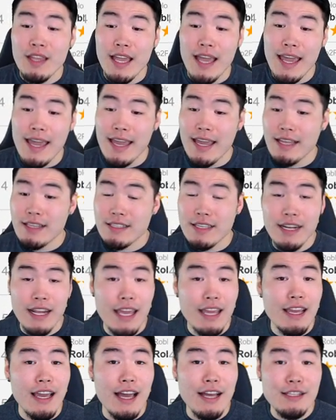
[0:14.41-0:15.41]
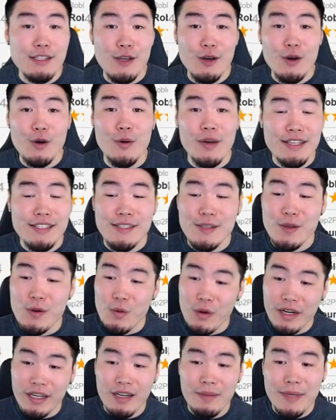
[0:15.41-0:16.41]
And today, as always,
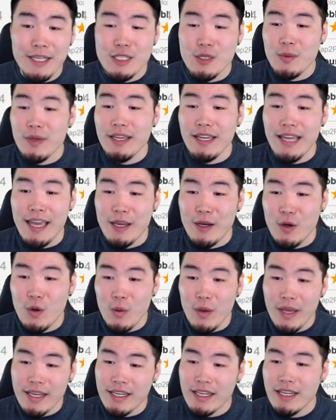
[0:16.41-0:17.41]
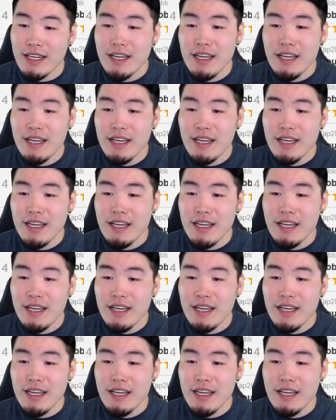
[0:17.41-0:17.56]
we're going to be doing a quick